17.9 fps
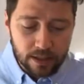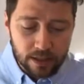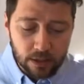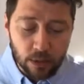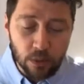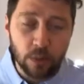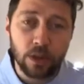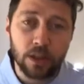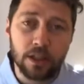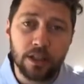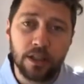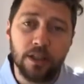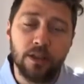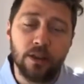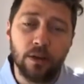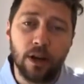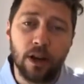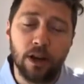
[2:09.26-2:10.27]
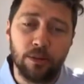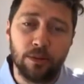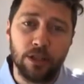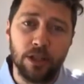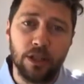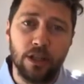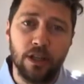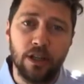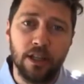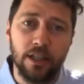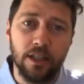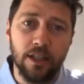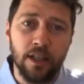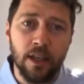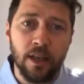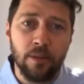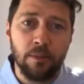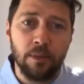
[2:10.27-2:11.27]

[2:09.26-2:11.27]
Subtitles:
is a really great opportunity.